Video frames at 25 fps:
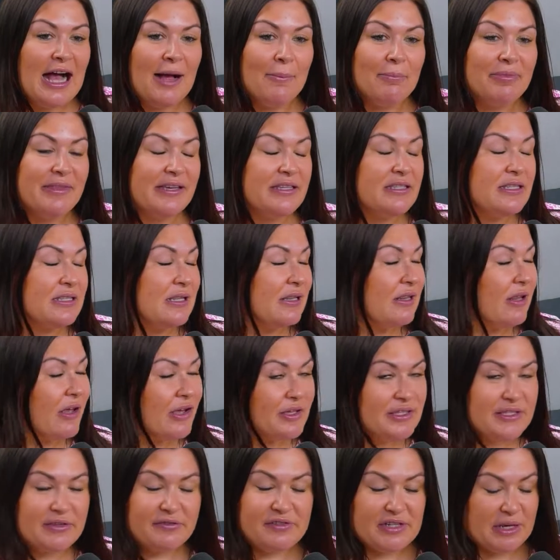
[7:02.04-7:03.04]
there's
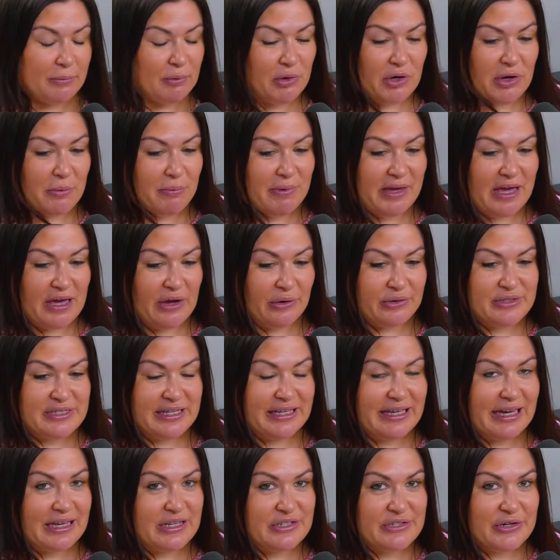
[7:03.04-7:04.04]
lots of WNBL to
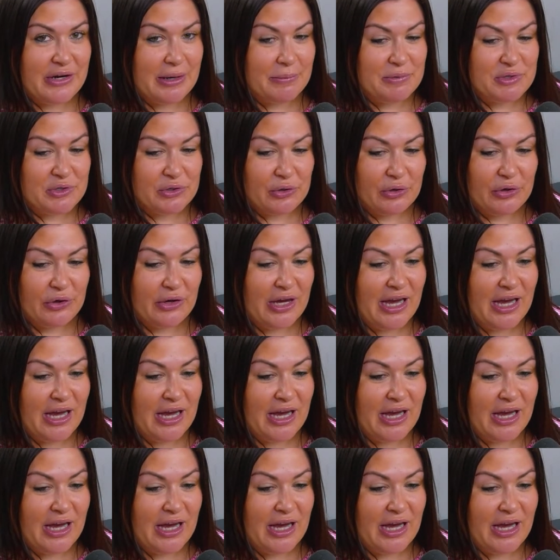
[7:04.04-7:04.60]
get to. I'm sure